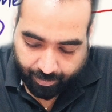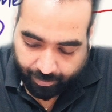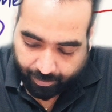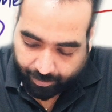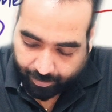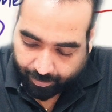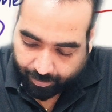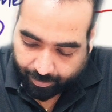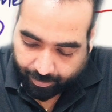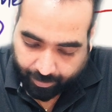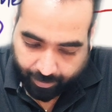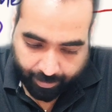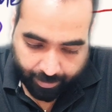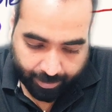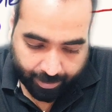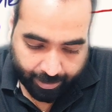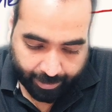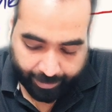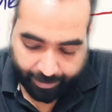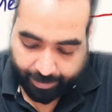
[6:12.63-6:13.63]

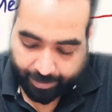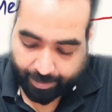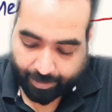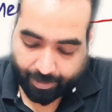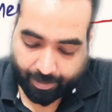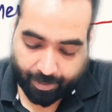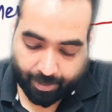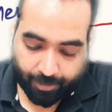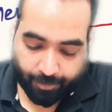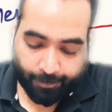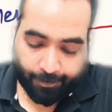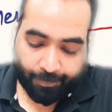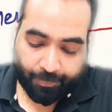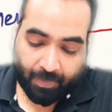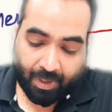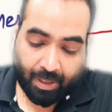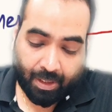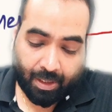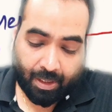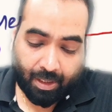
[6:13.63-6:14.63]
Right now,
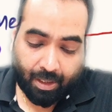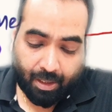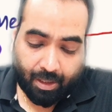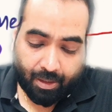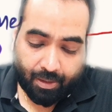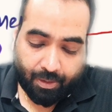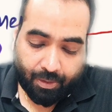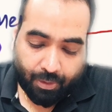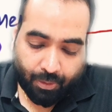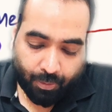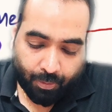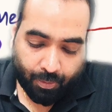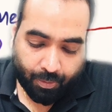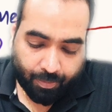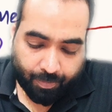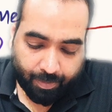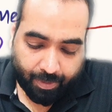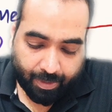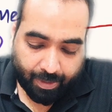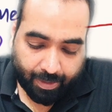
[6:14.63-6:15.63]

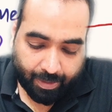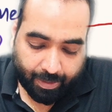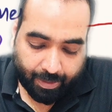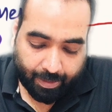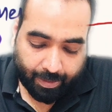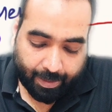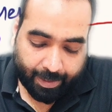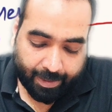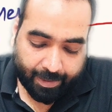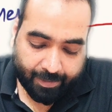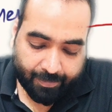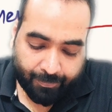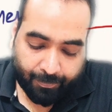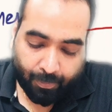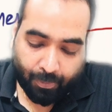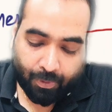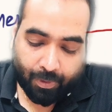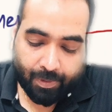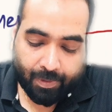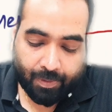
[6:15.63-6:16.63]
so let us
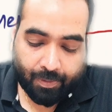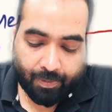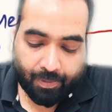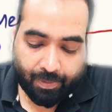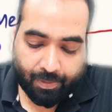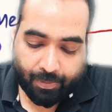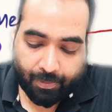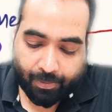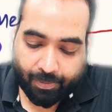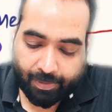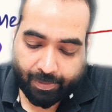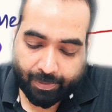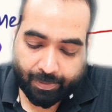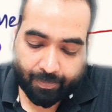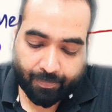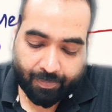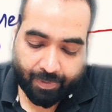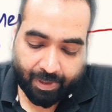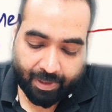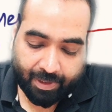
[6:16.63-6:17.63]
focus on sources
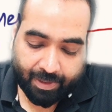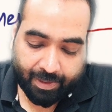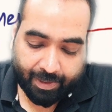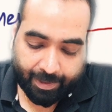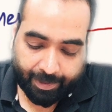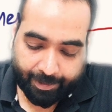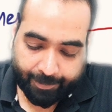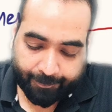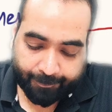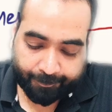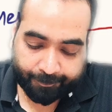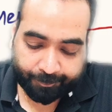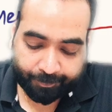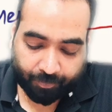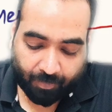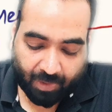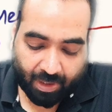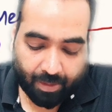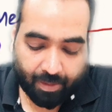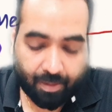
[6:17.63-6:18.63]
of fund side.
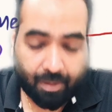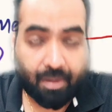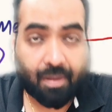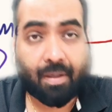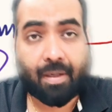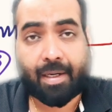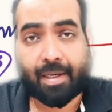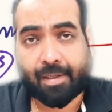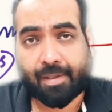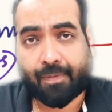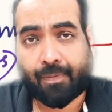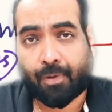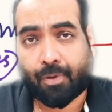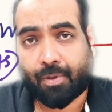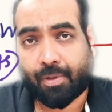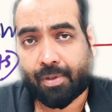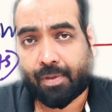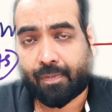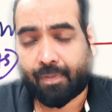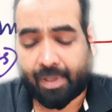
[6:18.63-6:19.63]
Let us
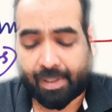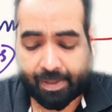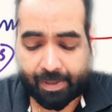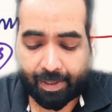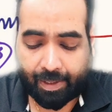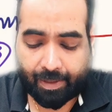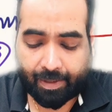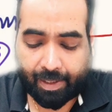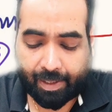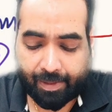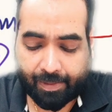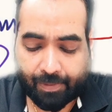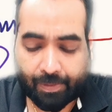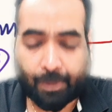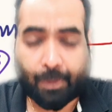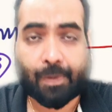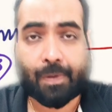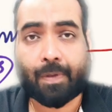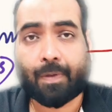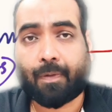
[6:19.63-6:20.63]
focus on one side, that is
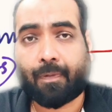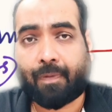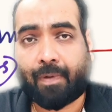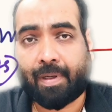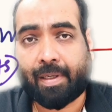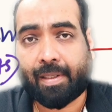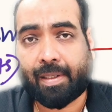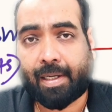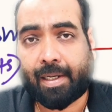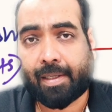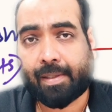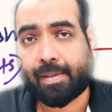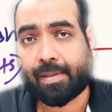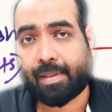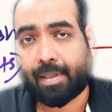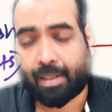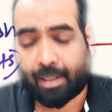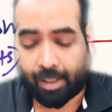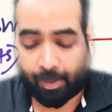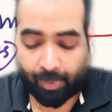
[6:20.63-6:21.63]
sources of fund, that is
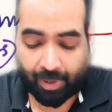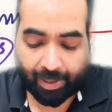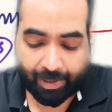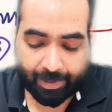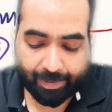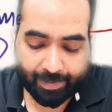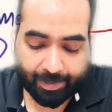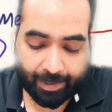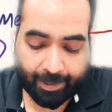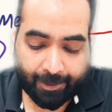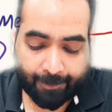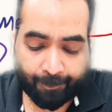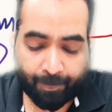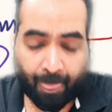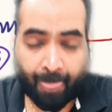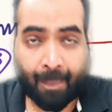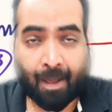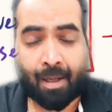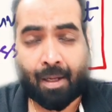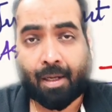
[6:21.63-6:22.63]
liability side.
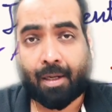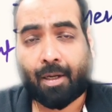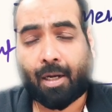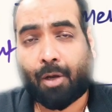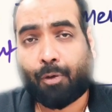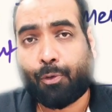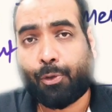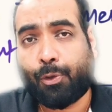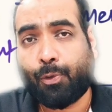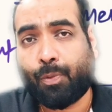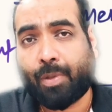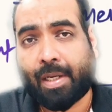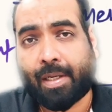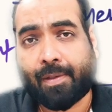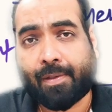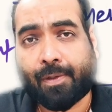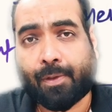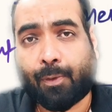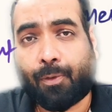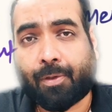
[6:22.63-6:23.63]
Now you can
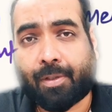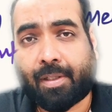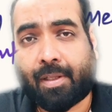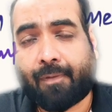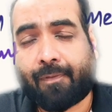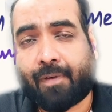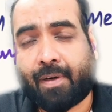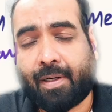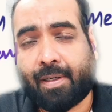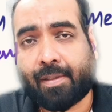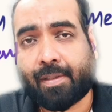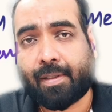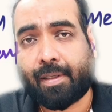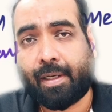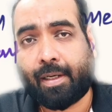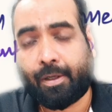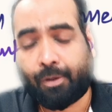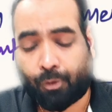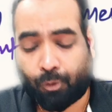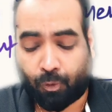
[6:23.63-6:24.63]
source the funds
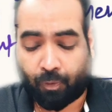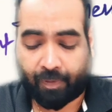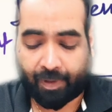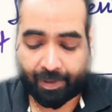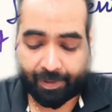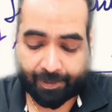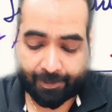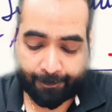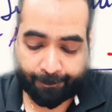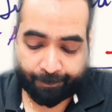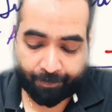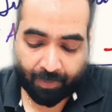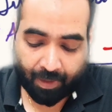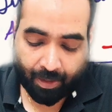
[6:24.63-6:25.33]
in two ways.